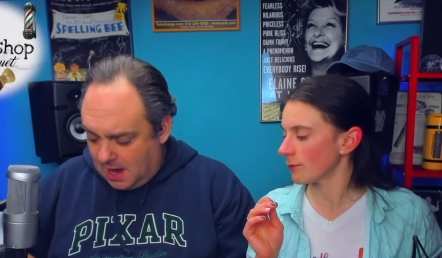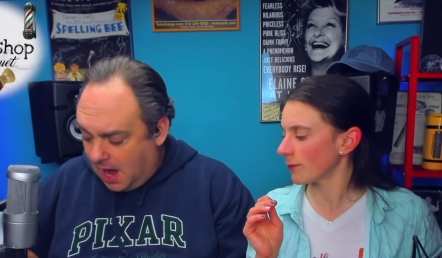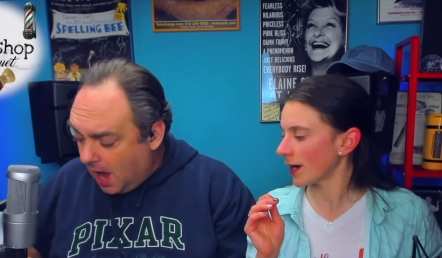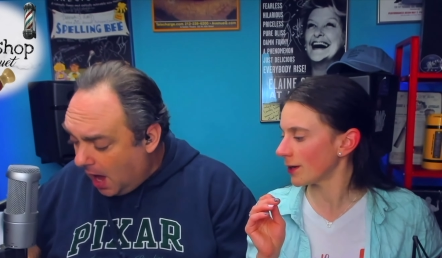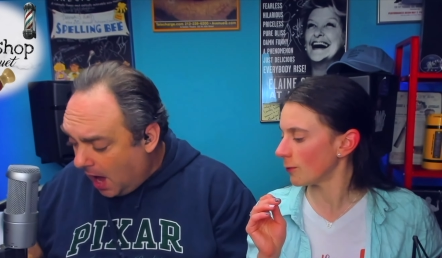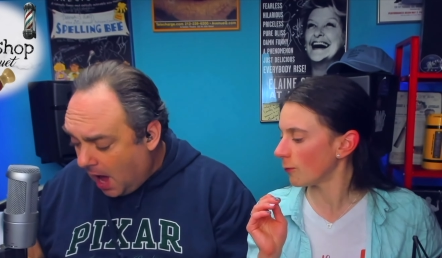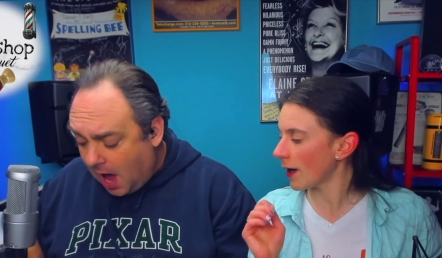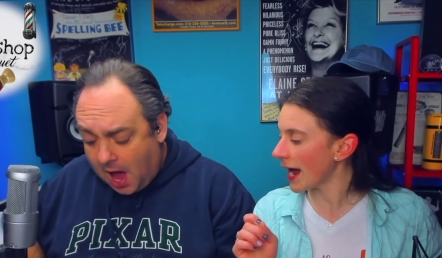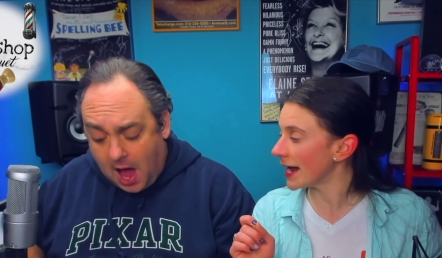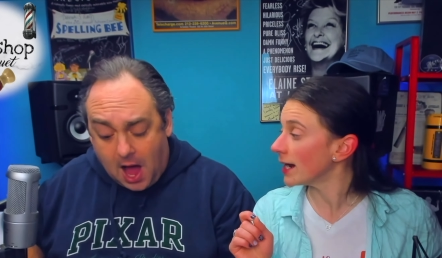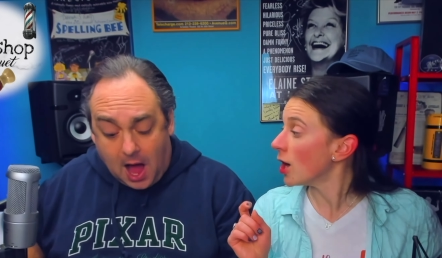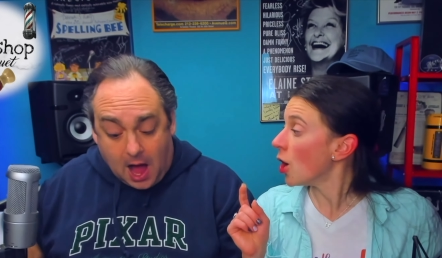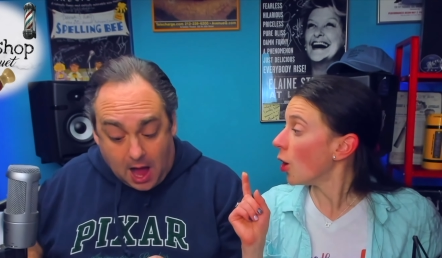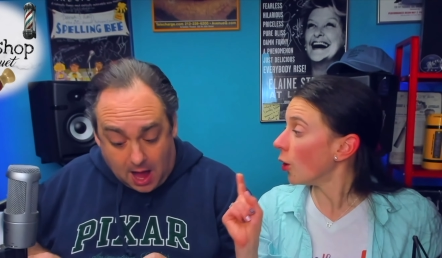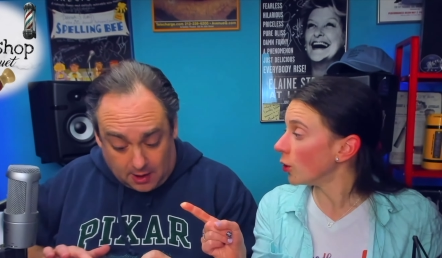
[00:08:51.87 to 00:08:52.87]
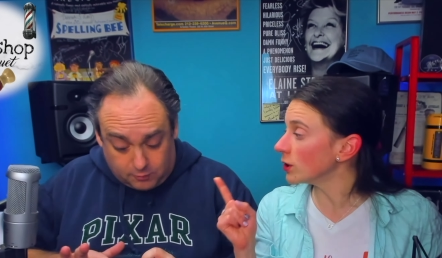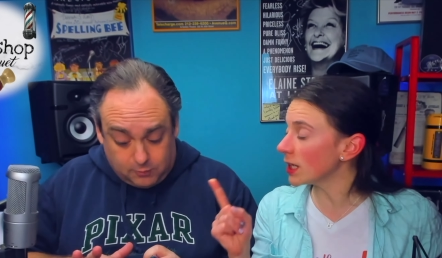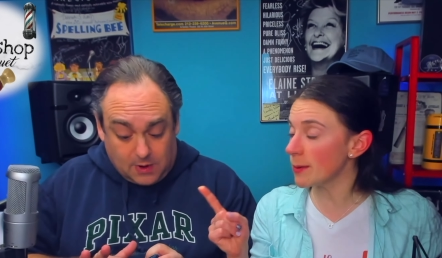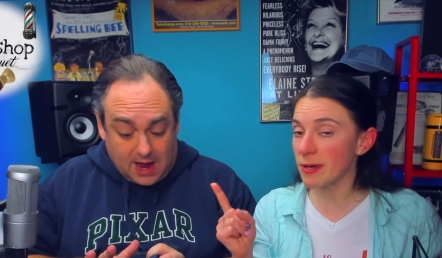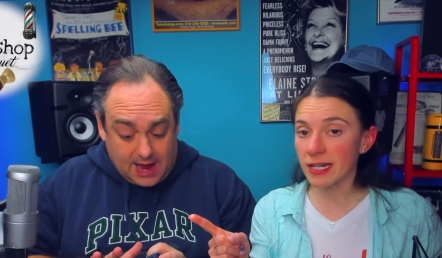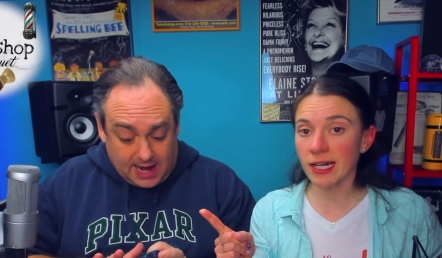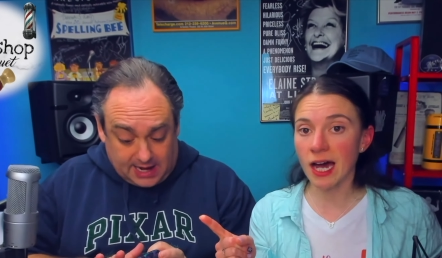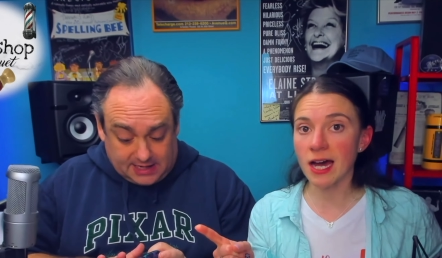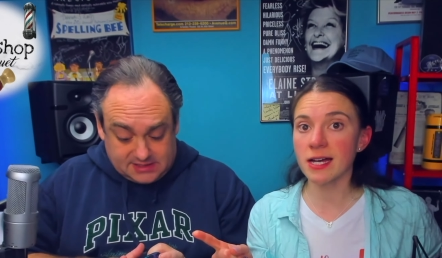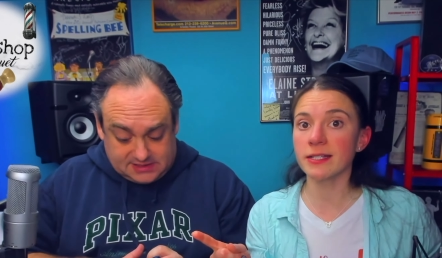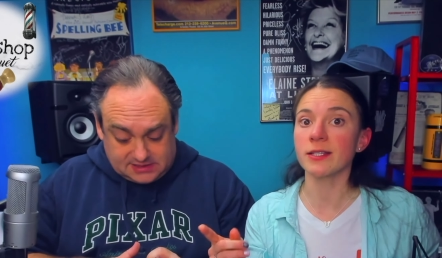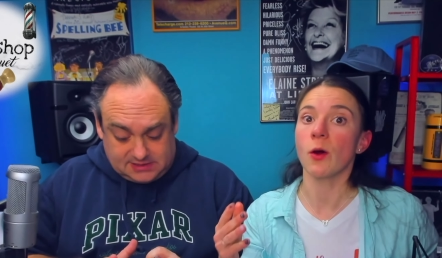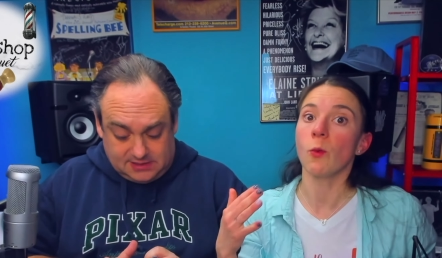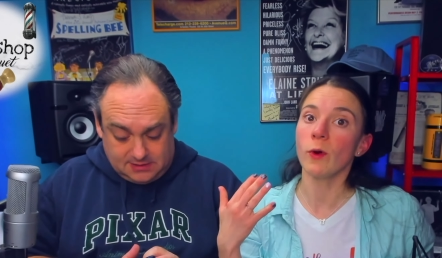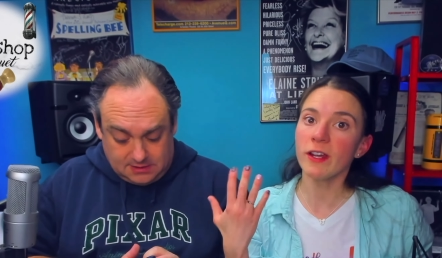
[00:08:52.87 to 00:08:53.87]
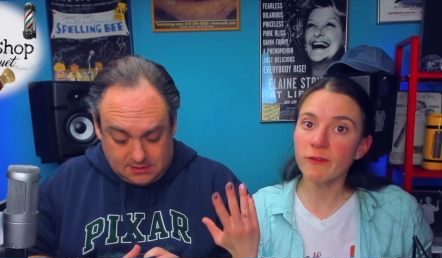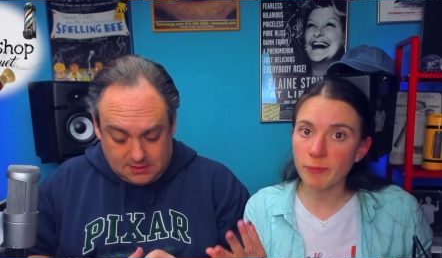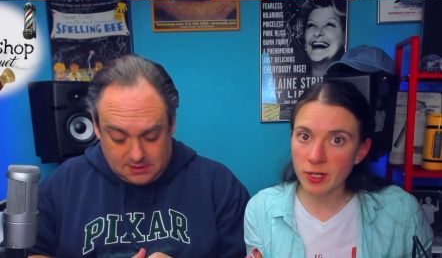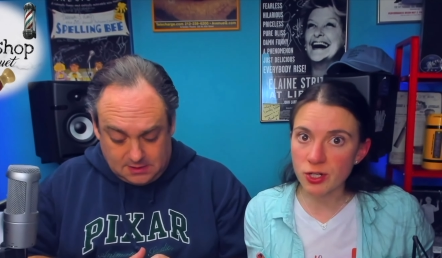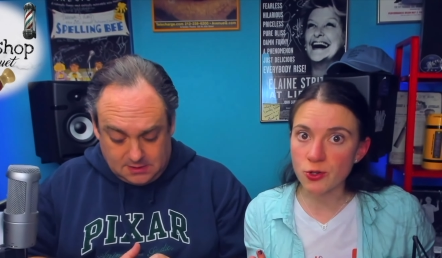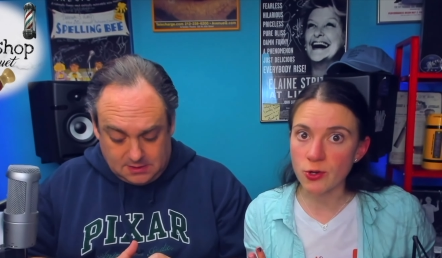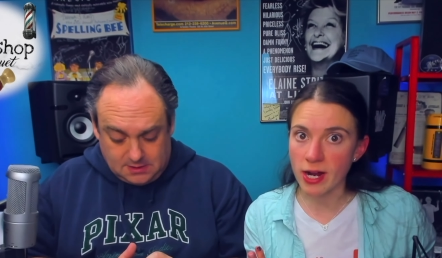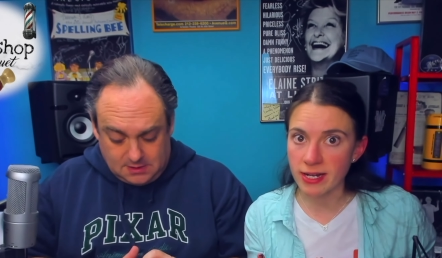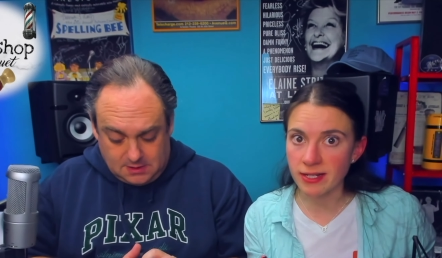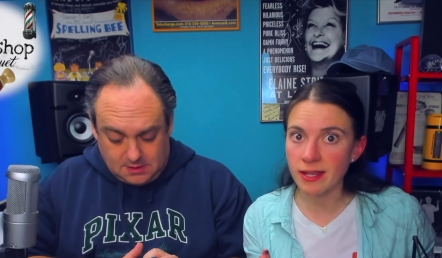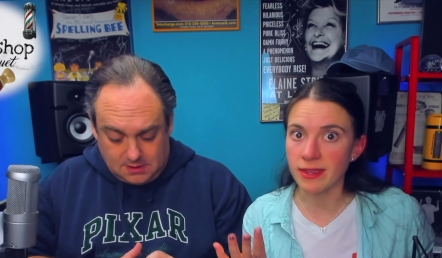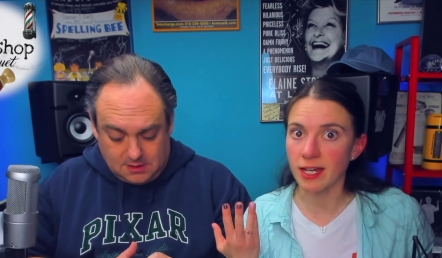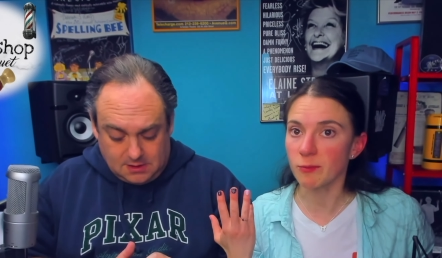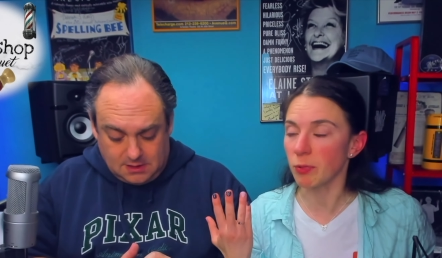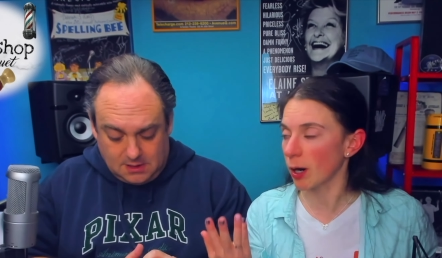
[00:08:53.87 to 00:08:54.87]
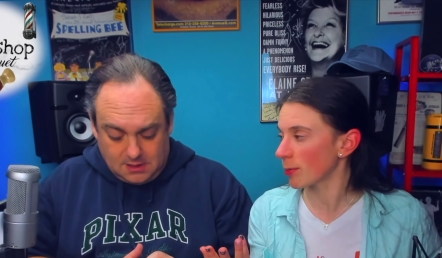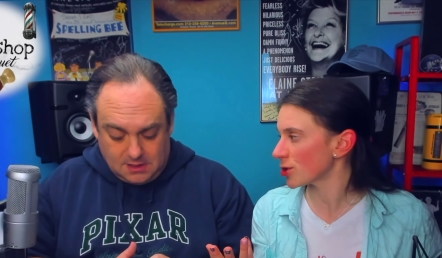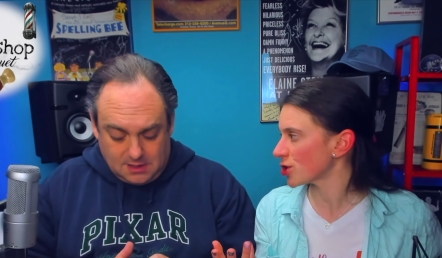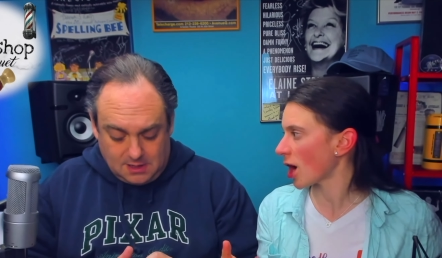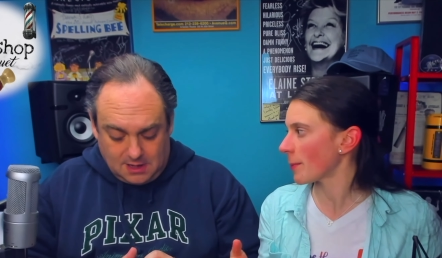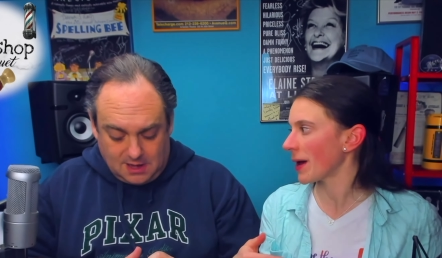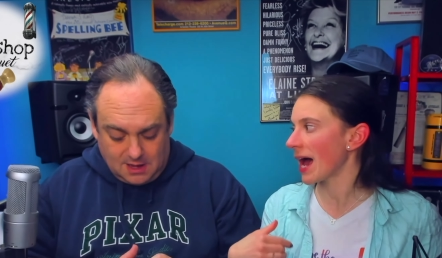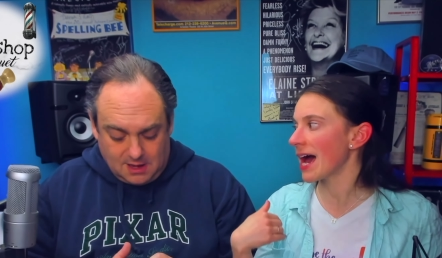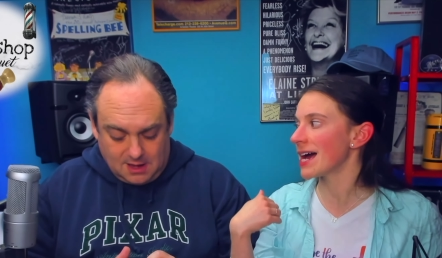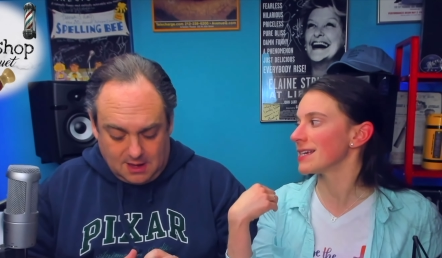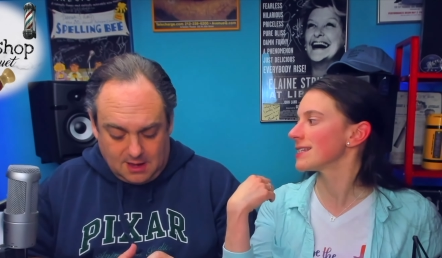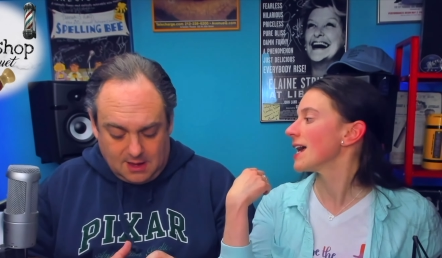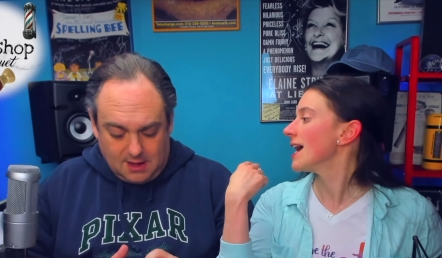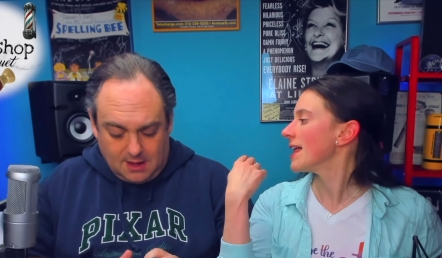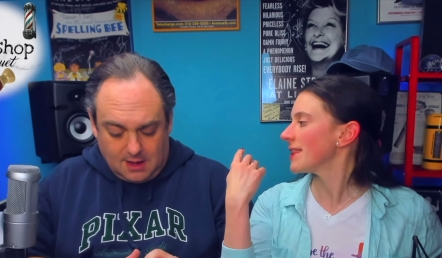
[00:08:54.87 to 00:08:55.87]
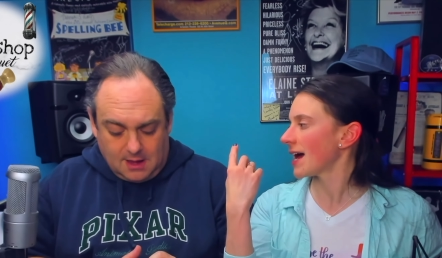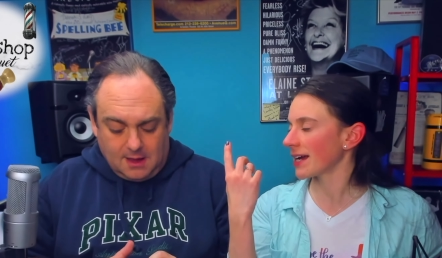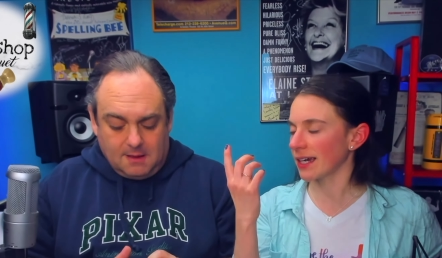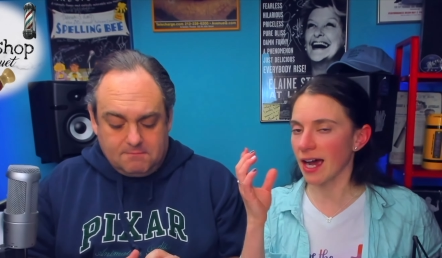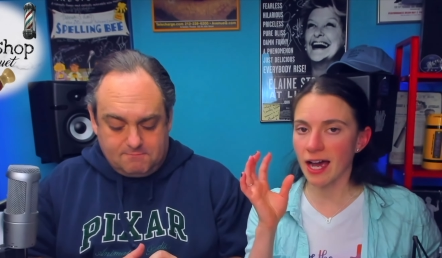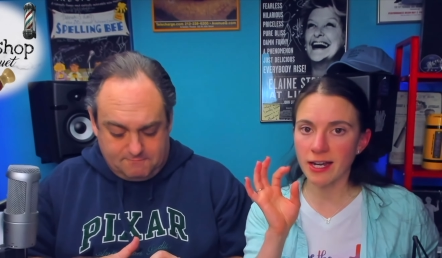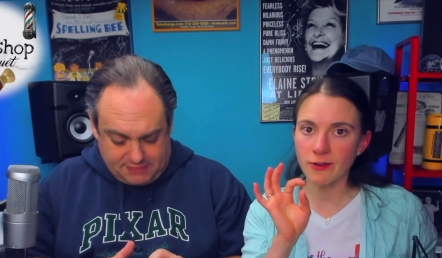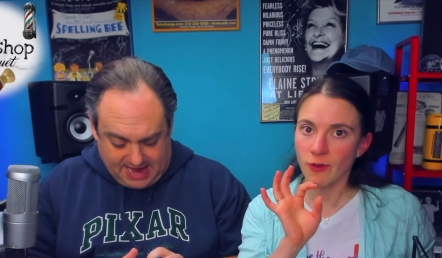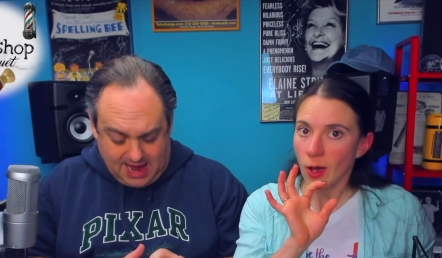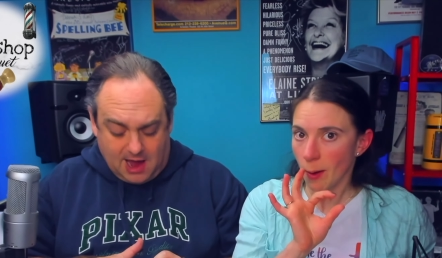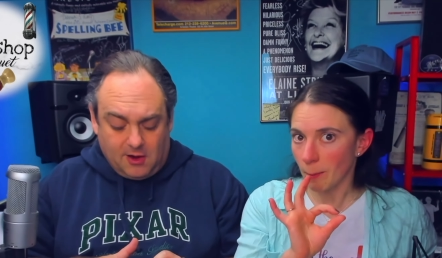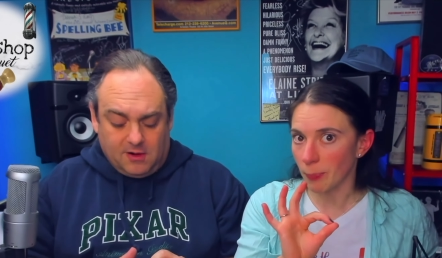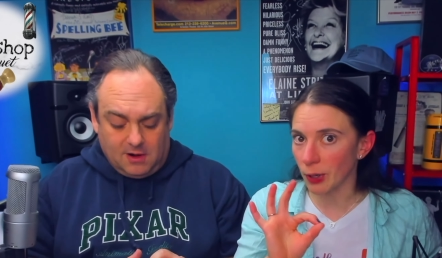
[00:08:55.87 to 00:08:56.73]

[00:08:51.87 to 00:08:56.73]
Speaker 1: right ah, away. Only right. because we've been trained to think Barbershop has that kind of powder,